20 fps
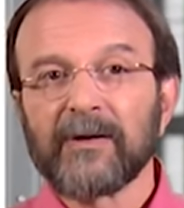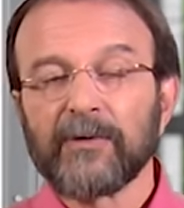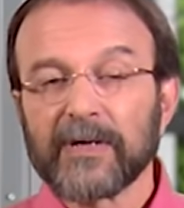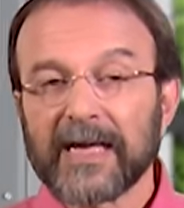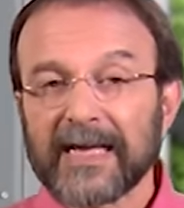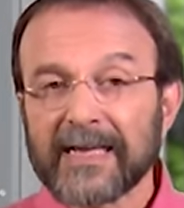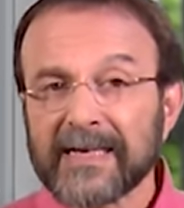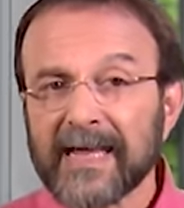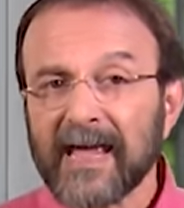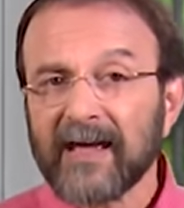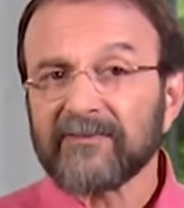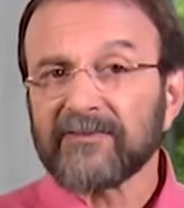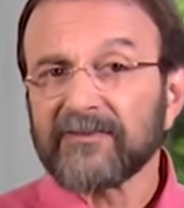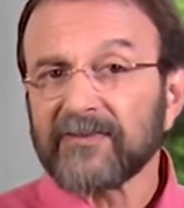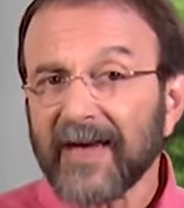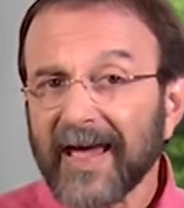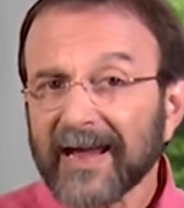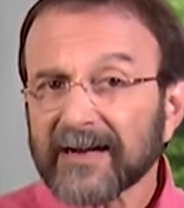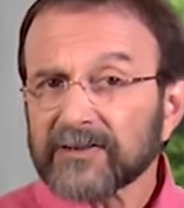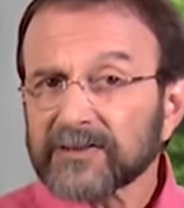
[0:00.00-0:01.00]
We then have
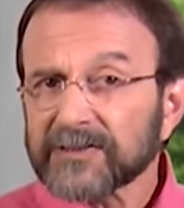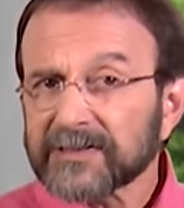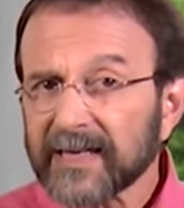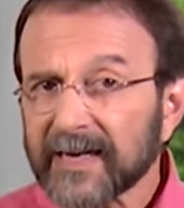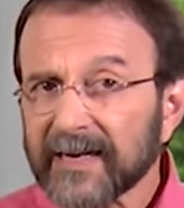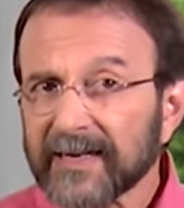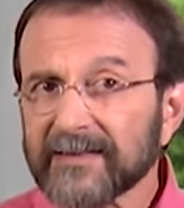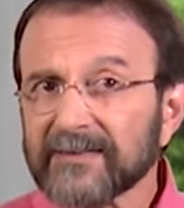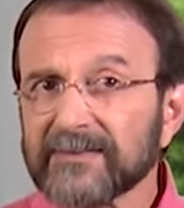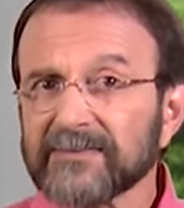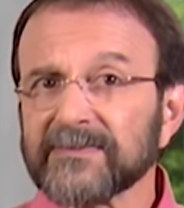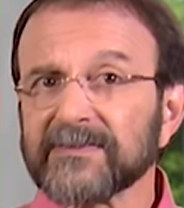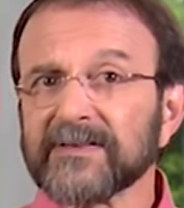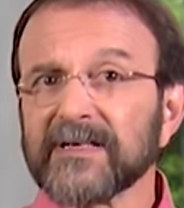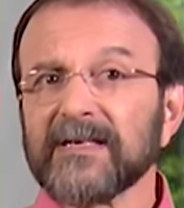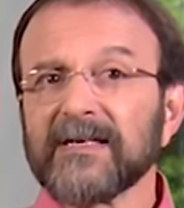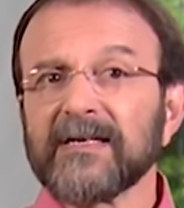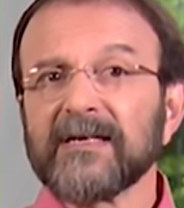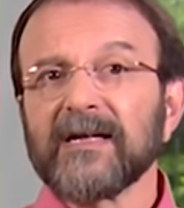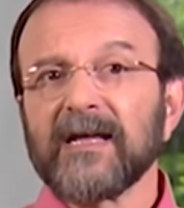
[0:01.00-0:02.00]
facultative
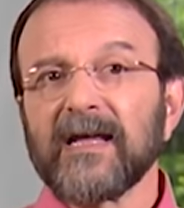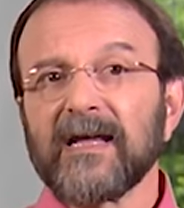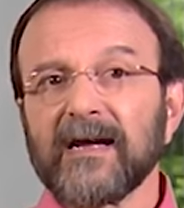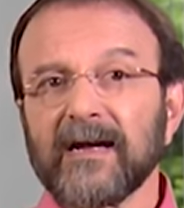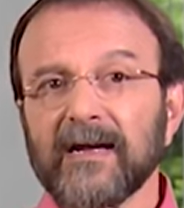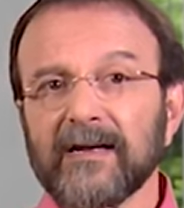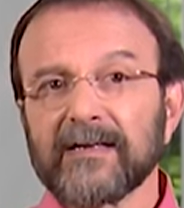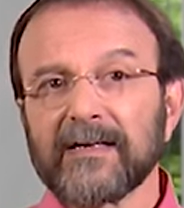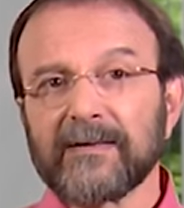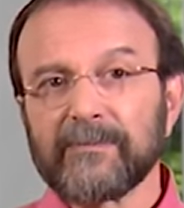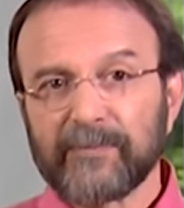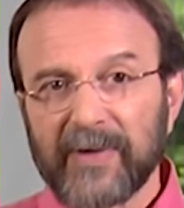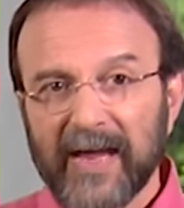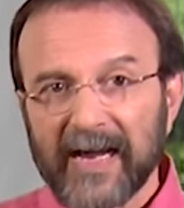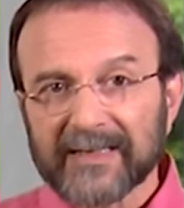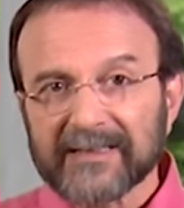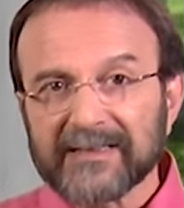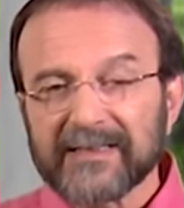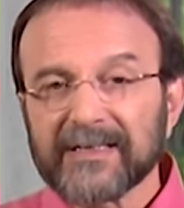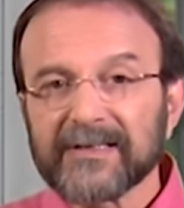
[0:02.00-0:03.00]

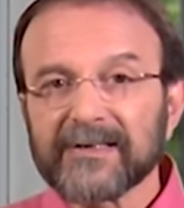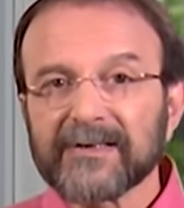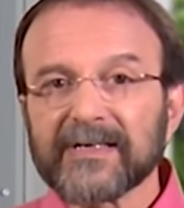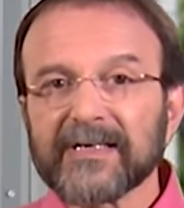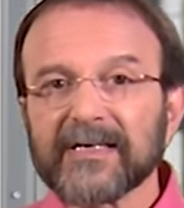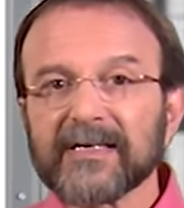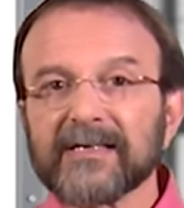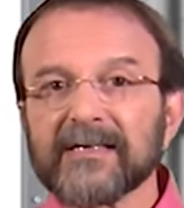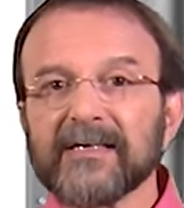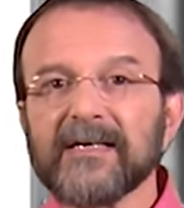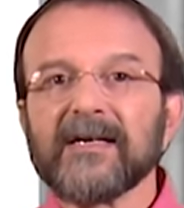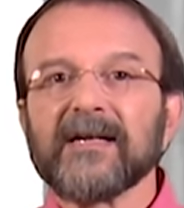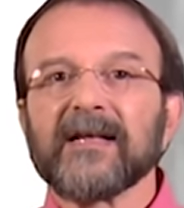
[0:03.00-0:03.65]
bacteria.